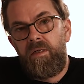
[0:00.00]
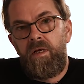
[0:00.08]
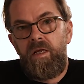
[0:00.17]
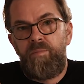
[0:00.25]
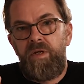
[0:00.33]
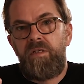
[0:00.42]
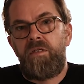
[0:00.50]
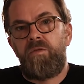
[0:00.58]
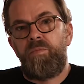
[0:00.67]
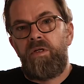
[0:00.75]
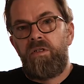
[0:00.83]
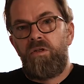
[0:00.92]
It basically just
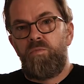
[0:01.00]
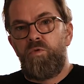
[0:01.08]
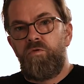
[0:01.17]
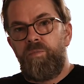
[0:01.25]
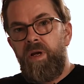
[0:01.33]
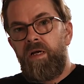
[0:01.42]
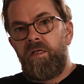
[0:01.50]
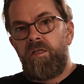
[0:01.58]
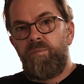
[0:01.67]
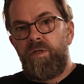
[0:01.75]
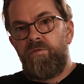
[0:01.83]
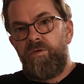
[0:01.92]
means you move back a little
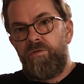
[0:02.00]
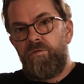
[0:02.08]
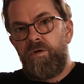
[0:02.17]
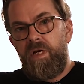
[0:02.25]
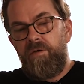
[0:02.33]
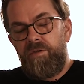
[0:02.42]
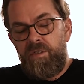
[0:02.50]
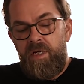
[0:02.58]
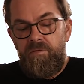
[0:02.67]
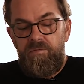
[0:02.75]
bit if you want to have the same